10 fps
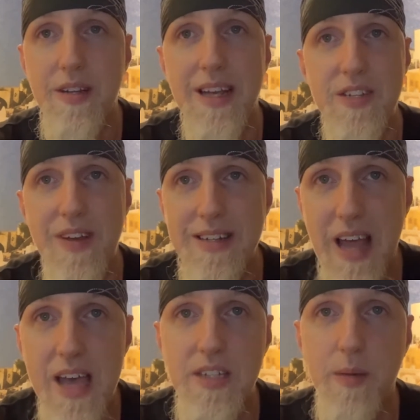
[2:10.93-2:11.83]
And that's
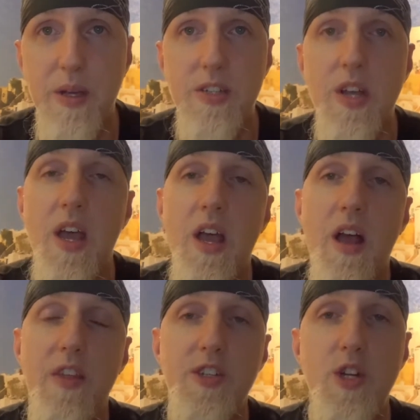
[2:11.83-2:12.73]
fantastic because
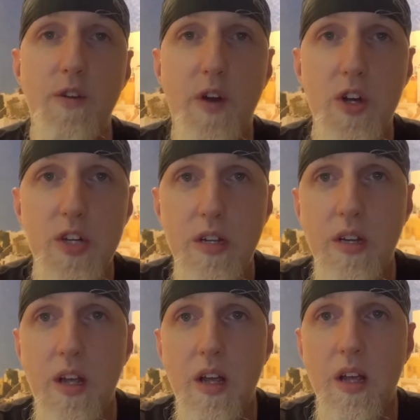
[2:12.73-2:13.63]
this new version